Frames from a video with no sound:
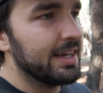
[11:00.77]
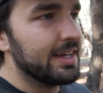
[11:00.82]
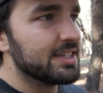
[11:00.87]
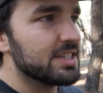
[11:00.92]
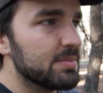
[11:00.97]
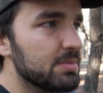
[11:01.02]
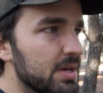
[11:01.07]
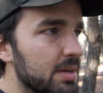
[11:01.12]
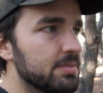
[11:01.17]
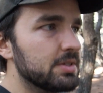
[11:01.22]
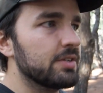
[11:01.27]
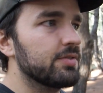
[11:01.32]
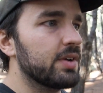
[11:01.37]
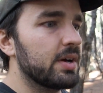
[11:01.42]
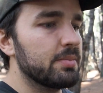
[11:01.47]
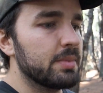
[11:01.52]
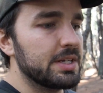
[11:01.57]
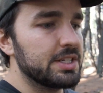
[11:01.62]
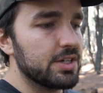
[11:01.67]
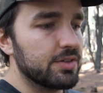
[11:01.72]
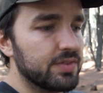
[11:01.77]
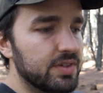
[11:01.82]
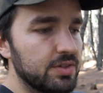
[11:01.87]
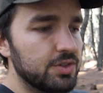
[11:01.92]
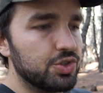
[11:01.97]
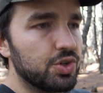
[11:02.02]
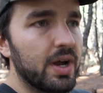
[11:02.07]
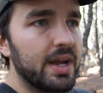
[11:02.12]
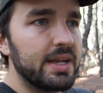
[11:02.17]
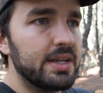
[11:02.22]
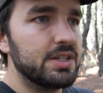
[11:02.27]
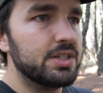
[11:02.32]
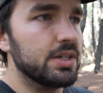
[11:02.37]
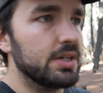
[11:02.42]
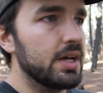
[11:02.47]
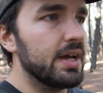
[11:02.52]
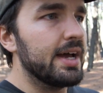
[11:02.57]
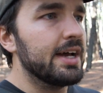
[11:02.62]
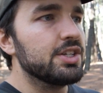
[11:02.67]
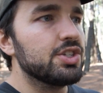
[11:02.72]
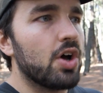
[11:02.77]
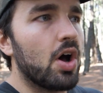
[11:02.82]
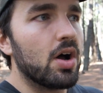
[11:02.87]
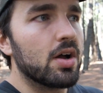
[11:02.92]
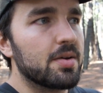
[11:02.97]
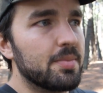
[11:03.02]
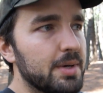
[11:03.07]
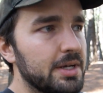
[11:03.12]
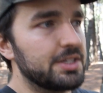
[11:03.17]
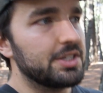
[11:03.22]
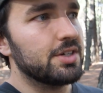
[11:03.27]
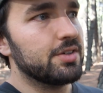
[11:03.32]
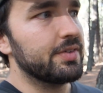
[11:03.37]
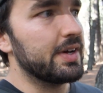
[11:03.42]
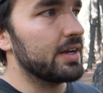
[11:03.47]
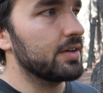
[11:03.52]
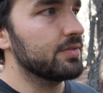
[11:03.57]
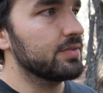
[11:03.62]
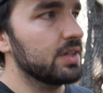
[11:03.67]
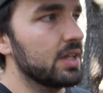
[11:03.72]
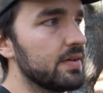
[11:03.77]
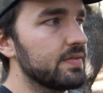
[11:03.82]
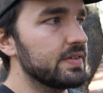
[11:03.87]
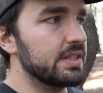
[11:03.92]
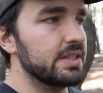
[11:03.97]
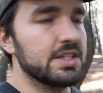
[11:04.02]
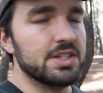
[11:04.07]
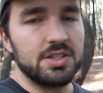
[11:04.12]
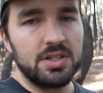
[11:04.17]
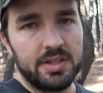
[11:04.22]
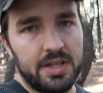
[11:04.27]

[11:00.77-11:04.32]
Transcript: Sometimes I find myself trying to talk myself out of loving this